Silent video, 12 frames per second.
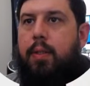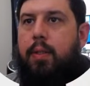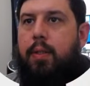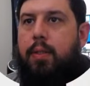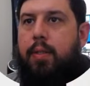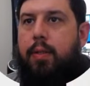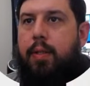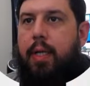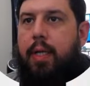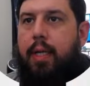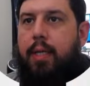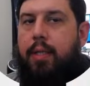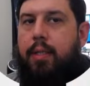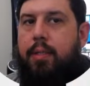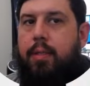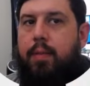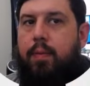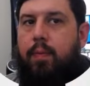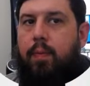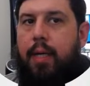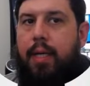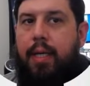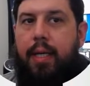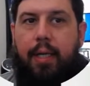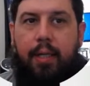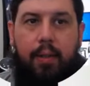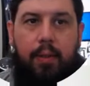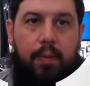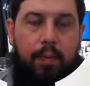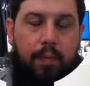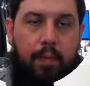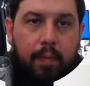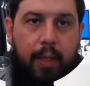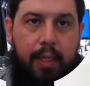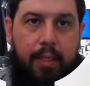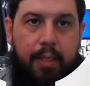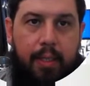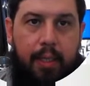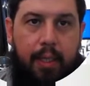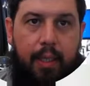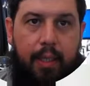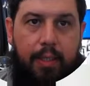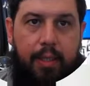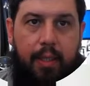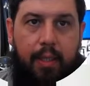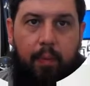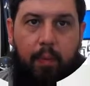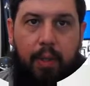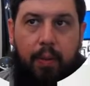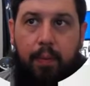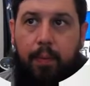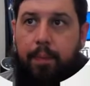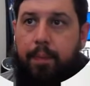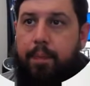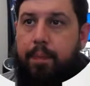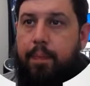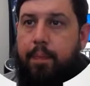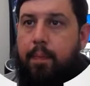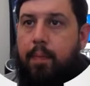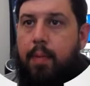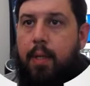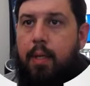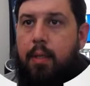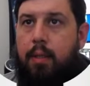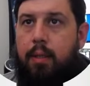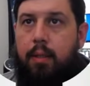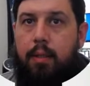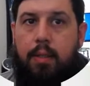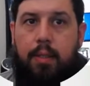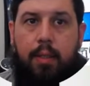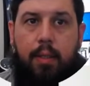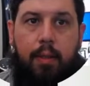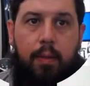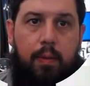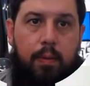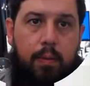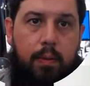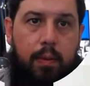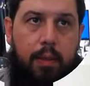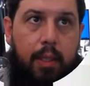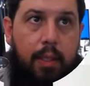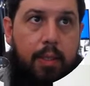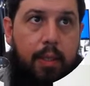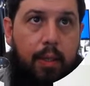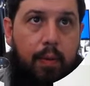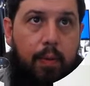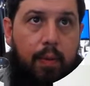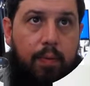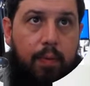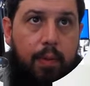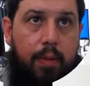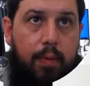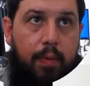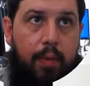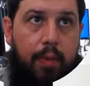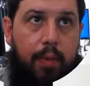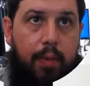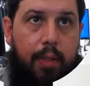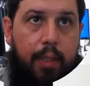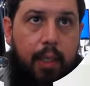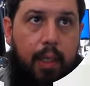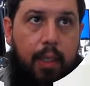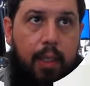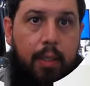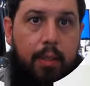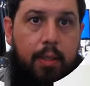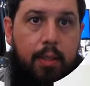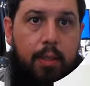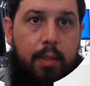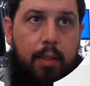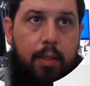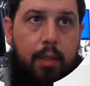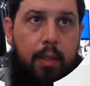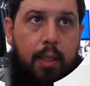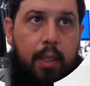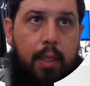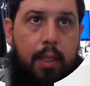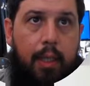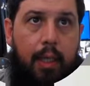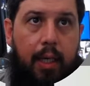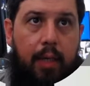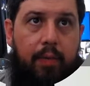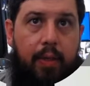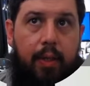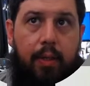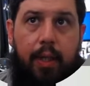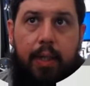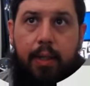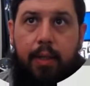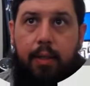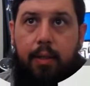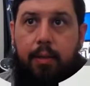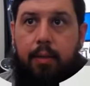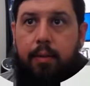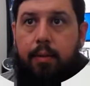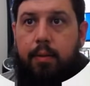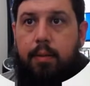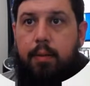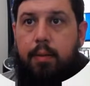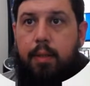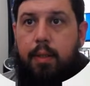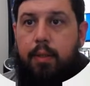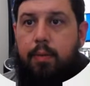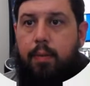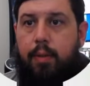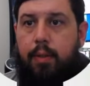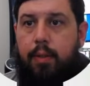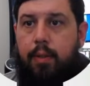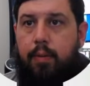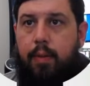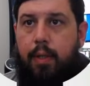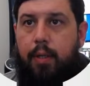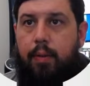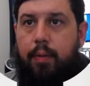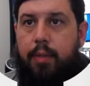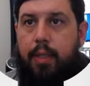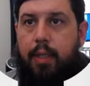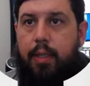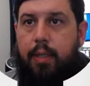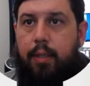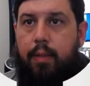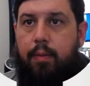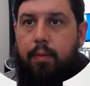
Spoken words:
So that has, right now, from what I see, that has it in the middle. So that's not going to work for us. So we're going to go ahead and delete. I have another idea. Here's what we're going to do. We're going to go inside here.